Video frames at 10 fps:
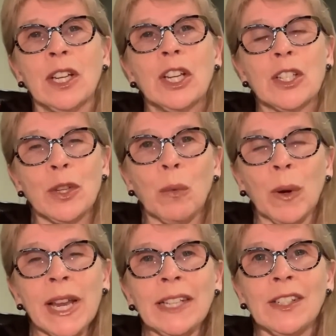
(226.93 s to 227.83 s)
So what
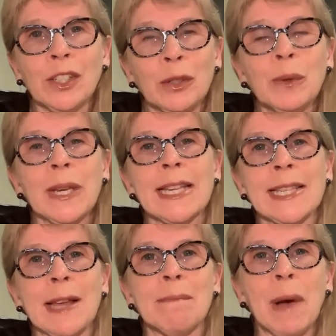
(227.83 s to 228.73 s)
I do is
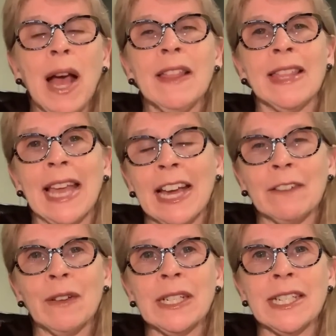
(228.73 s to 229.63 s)
I buy the
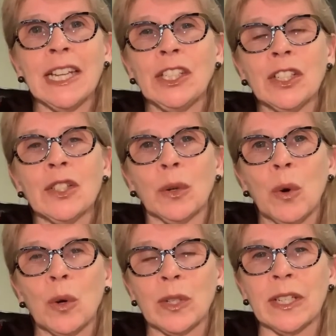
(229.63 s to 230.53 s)
advantageous
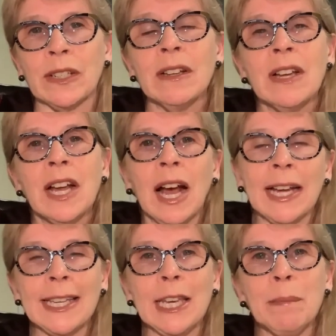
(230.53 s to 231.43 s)
order, I
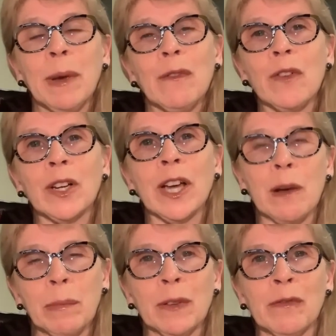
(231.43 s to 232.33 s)
keep it for a
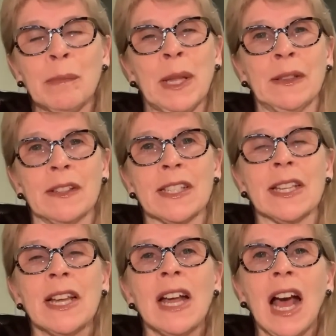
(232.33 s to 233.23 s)
couple of months.
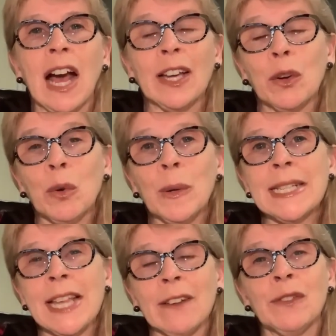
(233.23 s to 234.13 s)
I
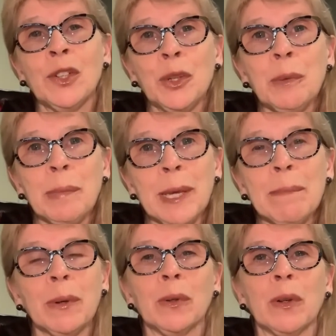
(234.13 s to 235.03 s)
always have new
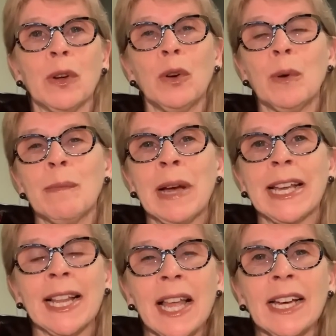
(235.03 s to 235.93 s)
people who are my
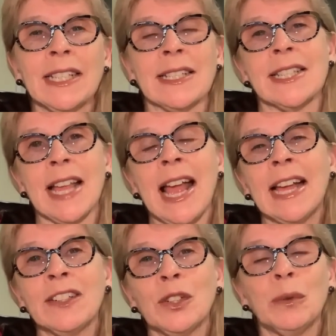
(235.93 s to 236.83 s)
clients
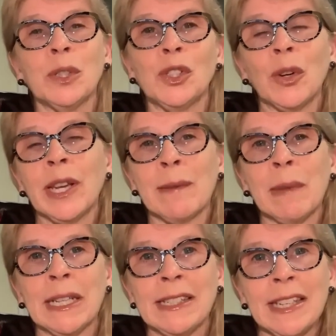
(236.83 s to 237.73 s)
and who are joining
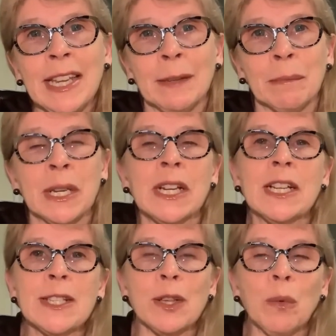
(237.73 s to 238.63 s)
my team.
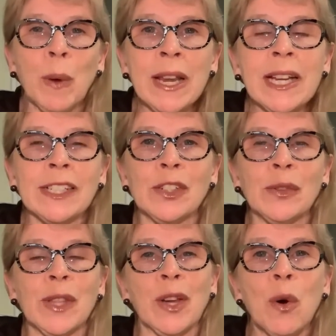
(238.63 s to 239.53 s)
So when I do
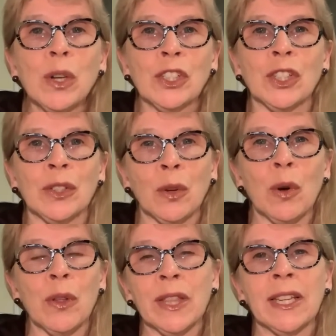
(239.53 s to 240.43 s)
the auction
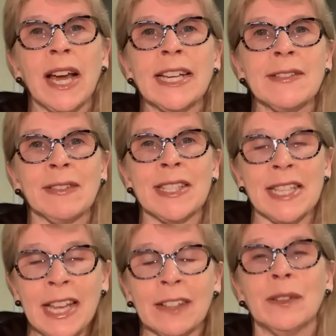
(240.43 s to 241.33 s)
or the live
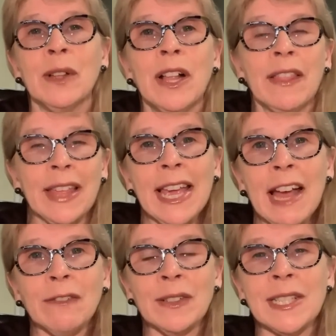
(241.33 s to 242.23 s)
sale, they
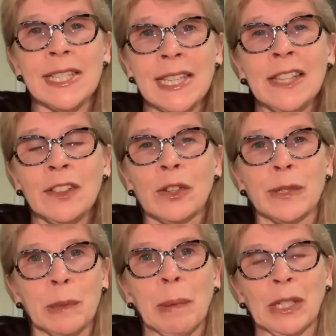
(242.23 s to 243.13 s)
haven't seen those
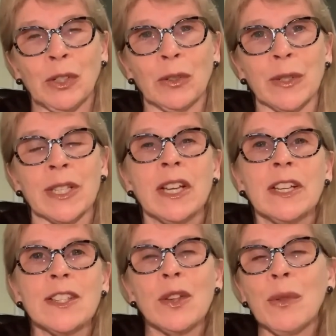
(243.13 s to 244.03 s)
specials,
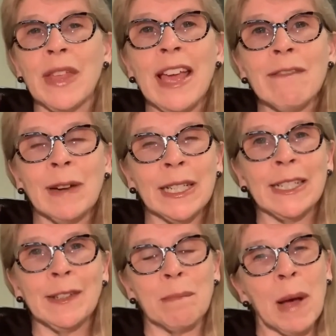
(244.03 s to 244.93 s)
so they're ready
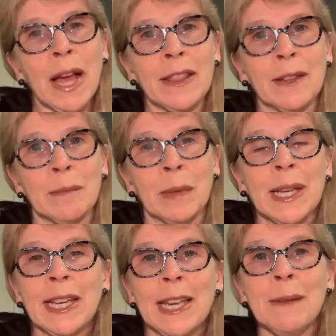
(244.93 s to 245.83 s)
to buy them.
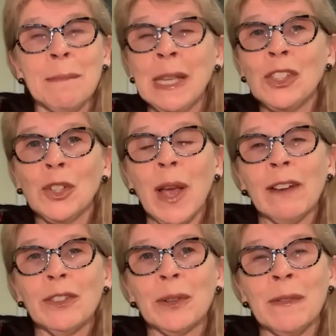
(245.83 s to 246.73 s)
It means you
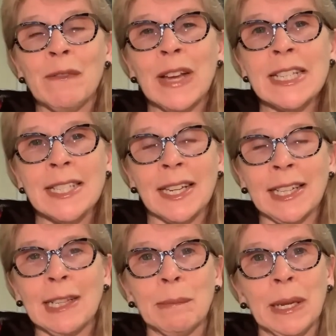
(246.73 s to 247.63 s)
have to invest a
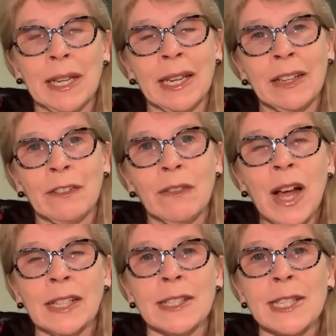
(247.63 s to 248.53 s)
little bit in
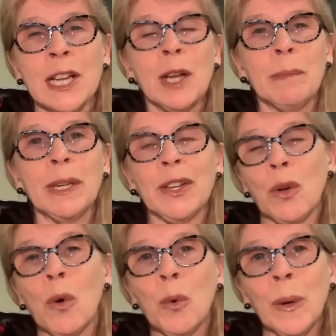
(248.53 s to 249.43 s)
advance, but it
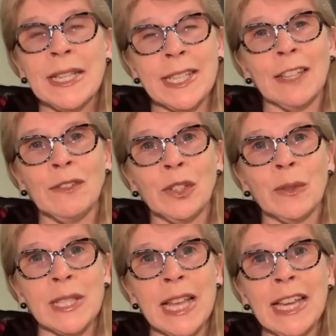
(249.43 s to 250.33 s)
always gives you
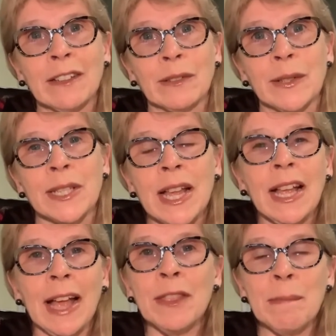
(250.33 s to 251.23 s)
sales.
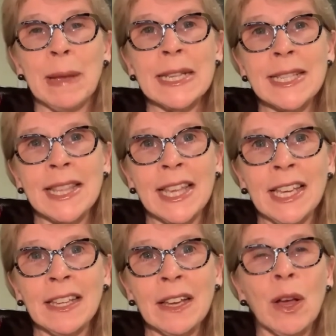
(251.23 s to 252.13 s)
And the best
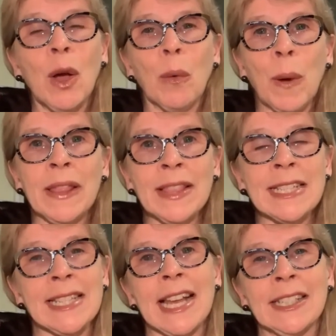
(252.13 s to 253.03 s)
thing, when the
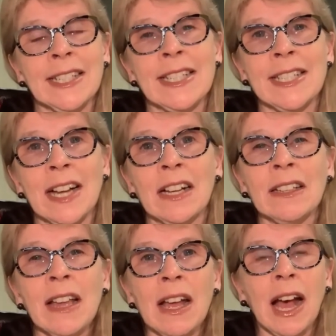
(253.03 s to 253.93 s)
sale is
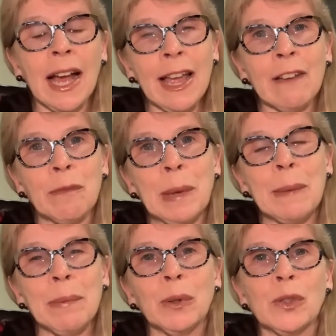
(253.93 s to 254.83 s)
done, I have
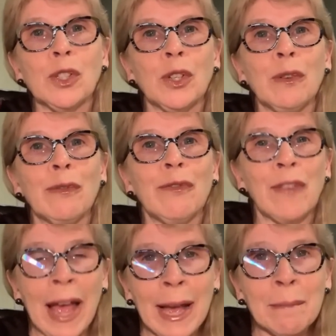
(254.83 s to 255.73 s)
people to
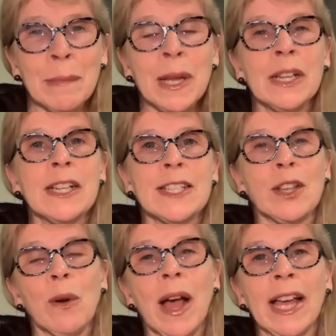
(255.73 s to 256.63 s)
fam,
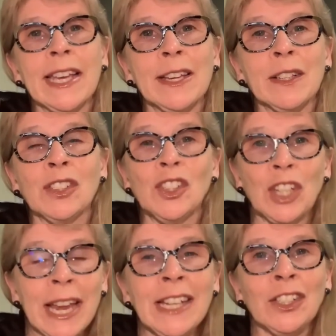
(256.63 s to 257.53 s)
so I can
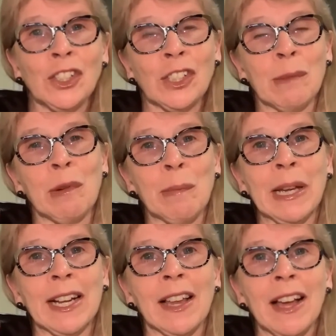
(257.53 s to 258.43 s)
change some of my
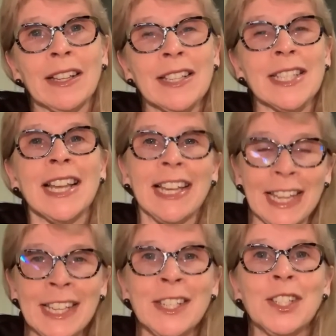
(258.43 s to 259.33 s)
clients
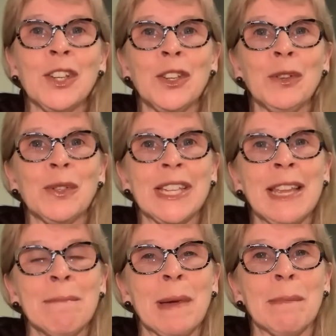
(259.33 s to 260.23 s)
into new
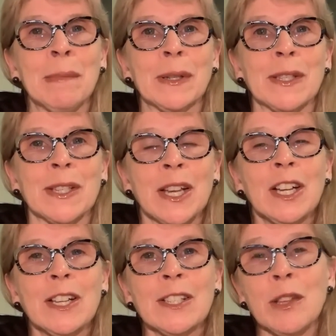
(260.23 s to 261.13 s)
team members.
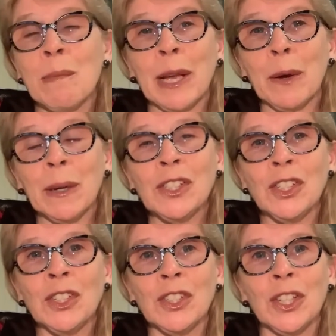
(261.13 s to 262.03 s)
So my
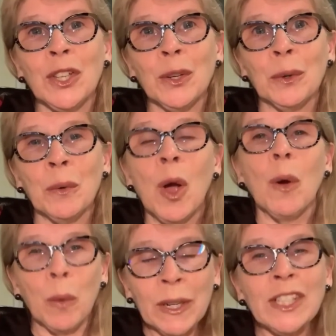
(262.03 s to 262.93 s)
question to you,
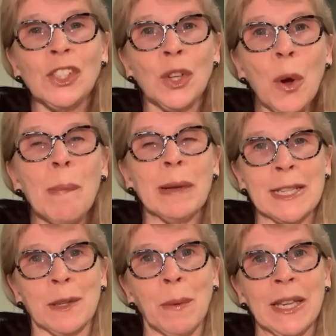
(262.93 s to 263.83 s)
what is your
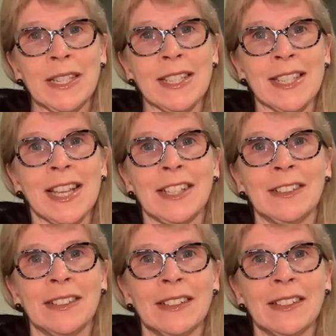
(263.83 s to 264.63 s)
best way to sell?